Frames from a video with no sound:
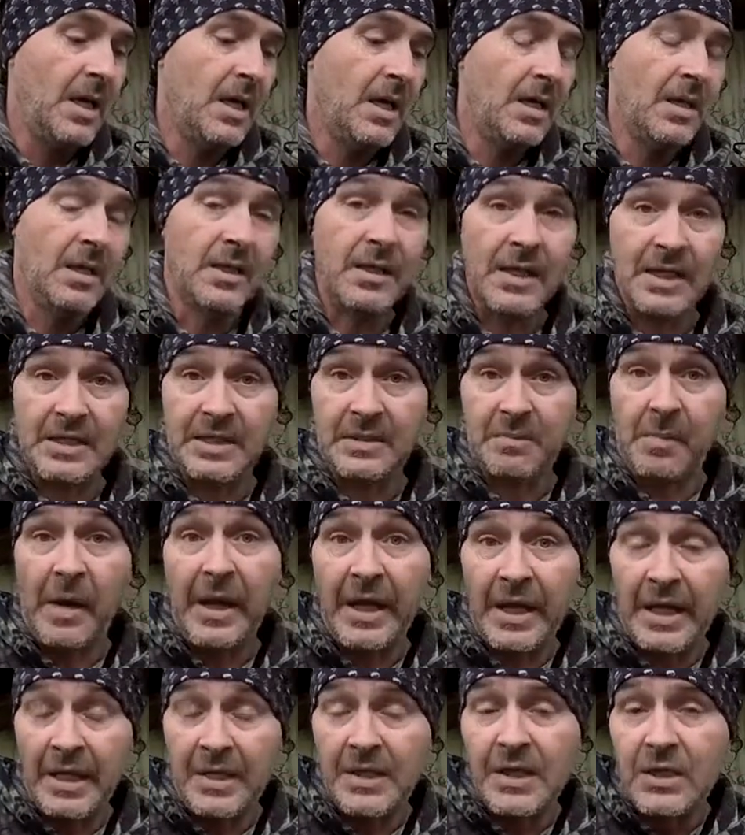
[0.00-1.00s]
thus
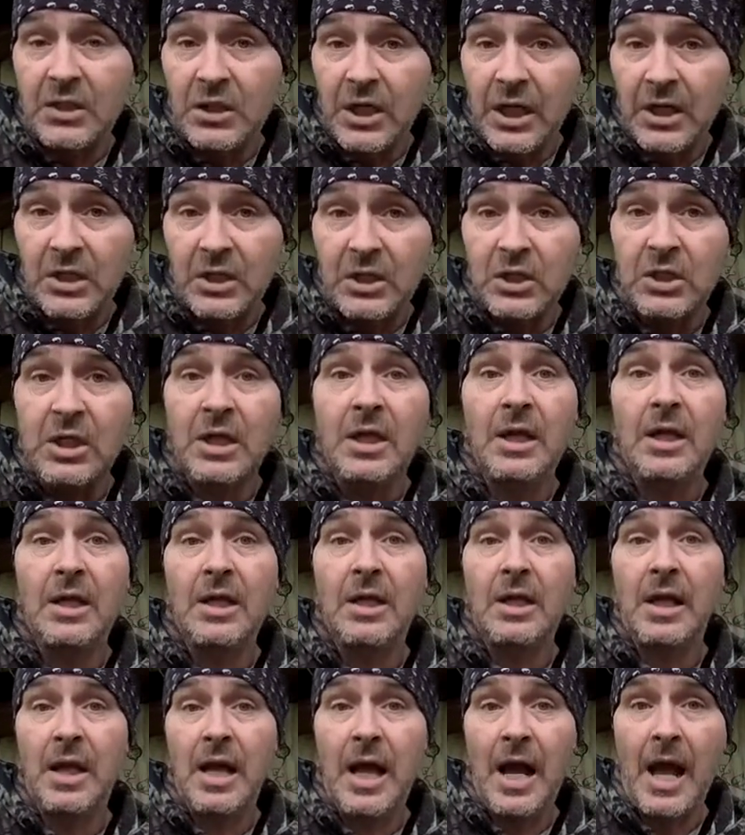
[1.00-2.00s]
making the judge
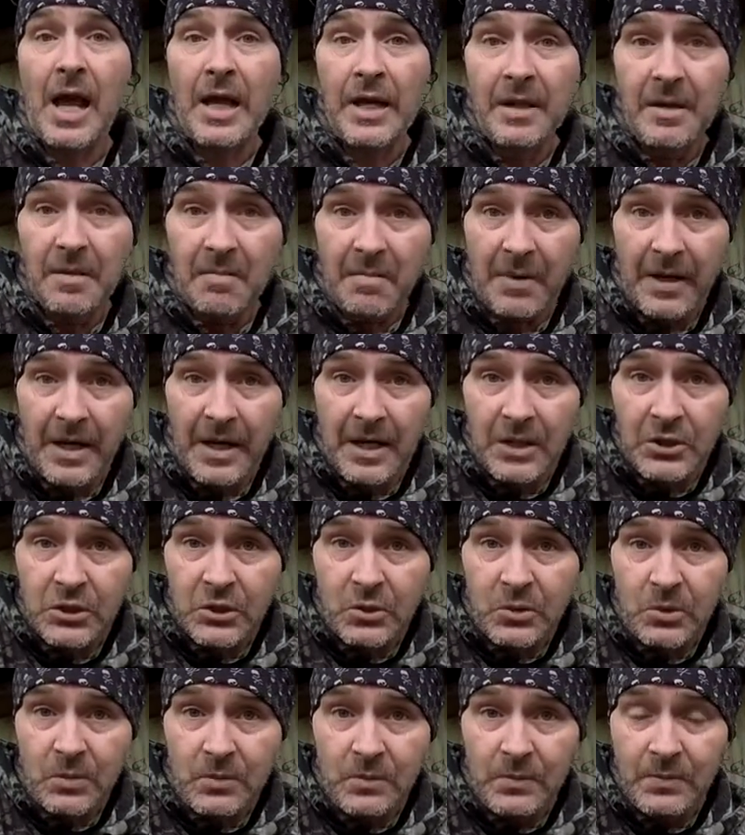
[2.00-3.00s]
unimpartial,
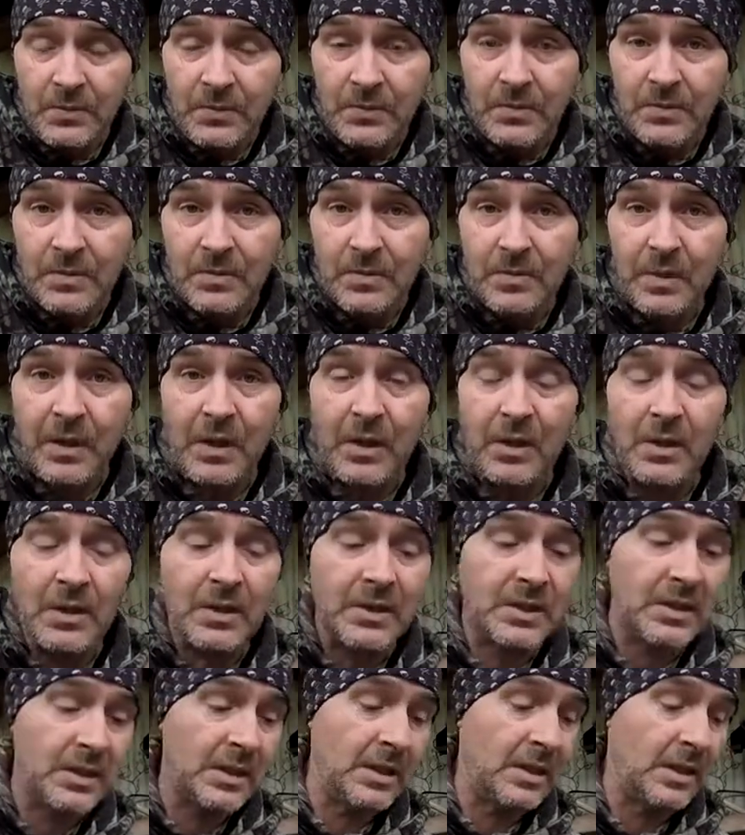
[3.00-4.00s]
because
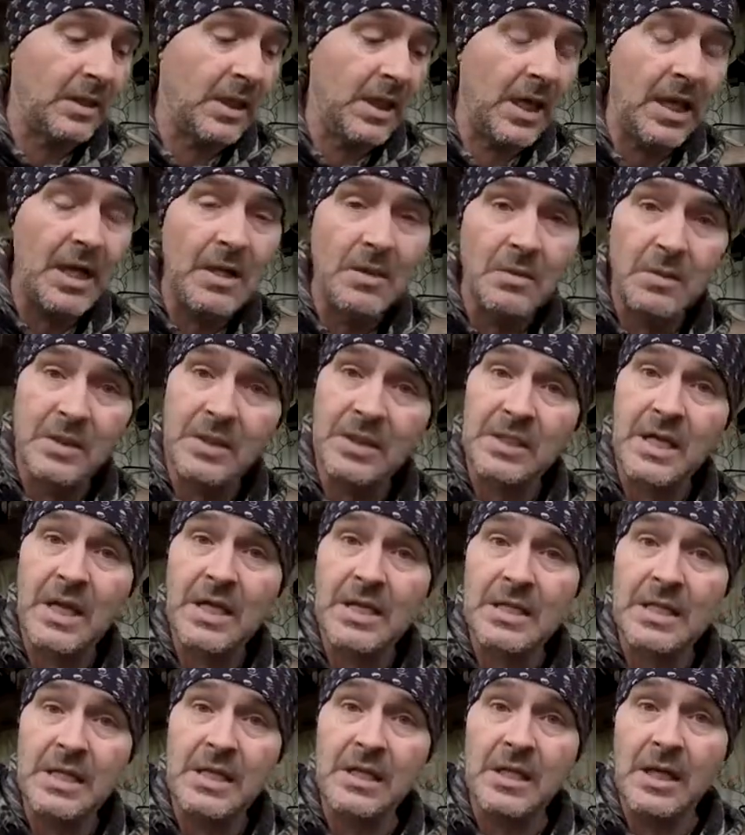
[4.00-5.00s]
he was
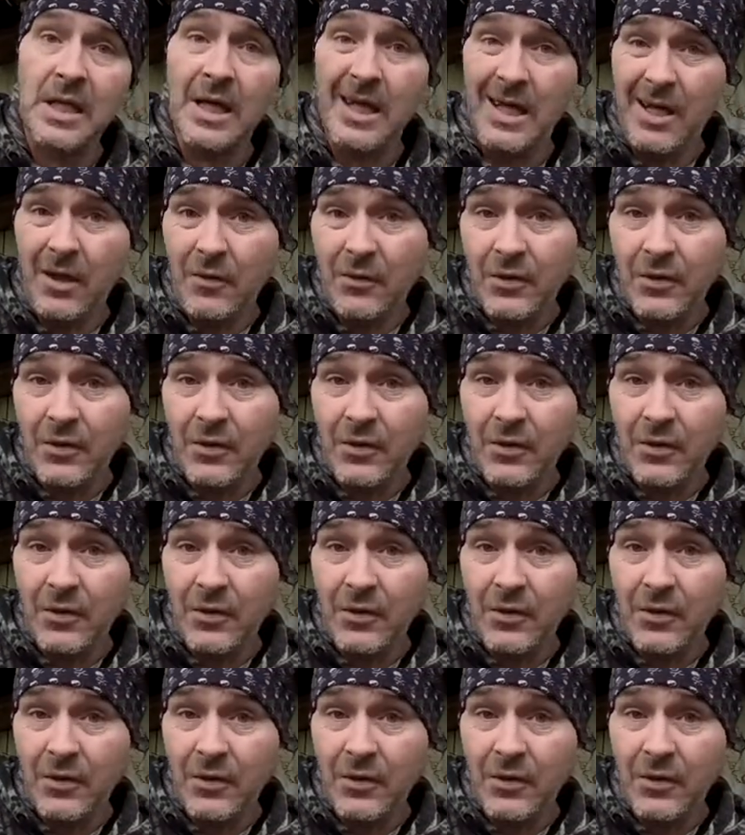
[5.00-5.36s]
stating on the